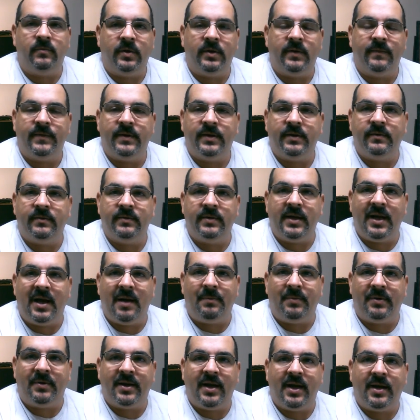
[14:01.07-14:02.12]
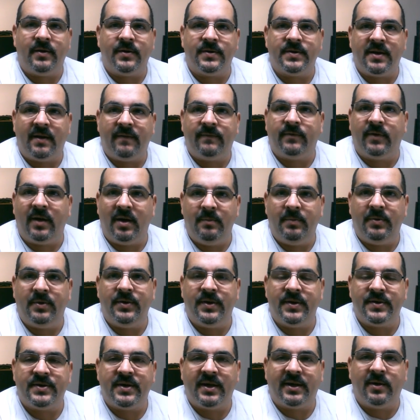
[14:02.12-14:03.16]
one of the applicators after I build
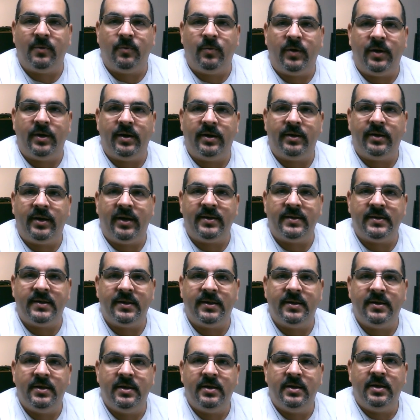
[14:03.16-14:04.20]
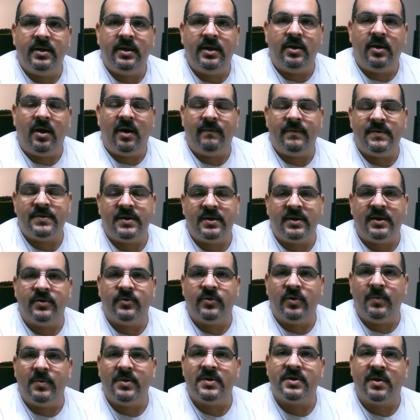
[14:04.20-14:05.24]
the second one. I'd like to, obviously
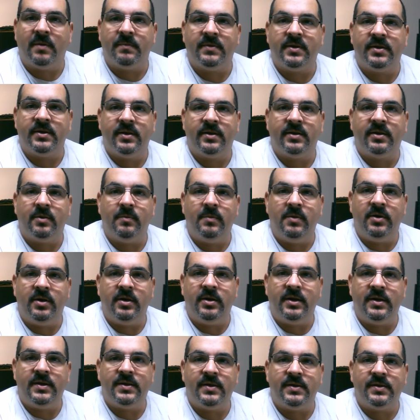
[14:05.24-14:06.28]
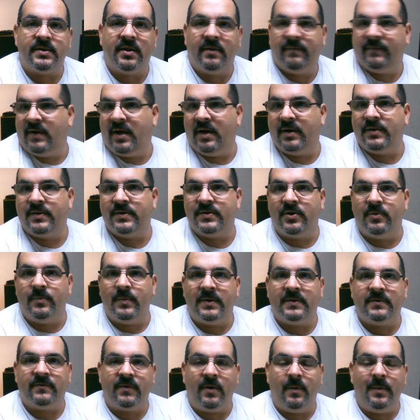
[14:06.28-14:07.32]
contribute something to the community since I've gotten so
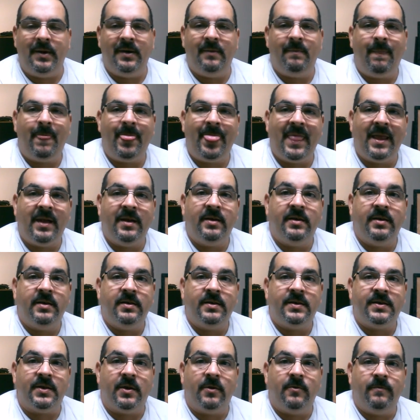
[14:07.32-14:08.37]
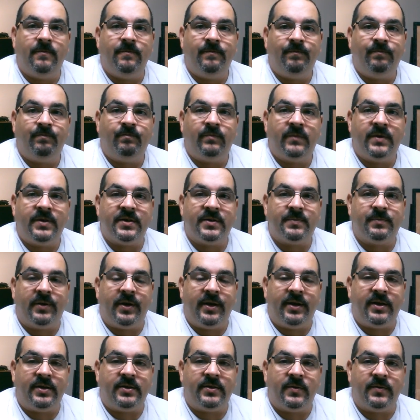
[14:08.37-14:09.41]
much from it. So, this is
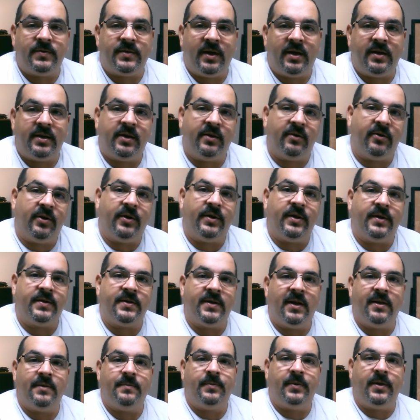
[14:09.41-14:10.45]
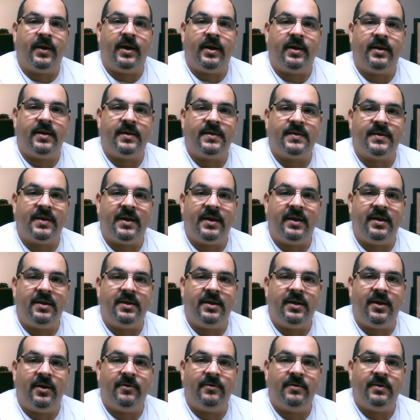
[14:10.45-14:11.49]
Planet Joe 10 here on the 10th planet
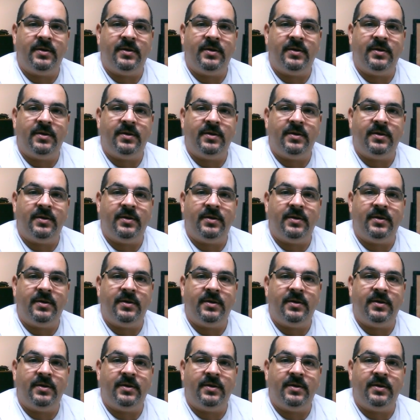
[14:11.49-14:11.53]
saying,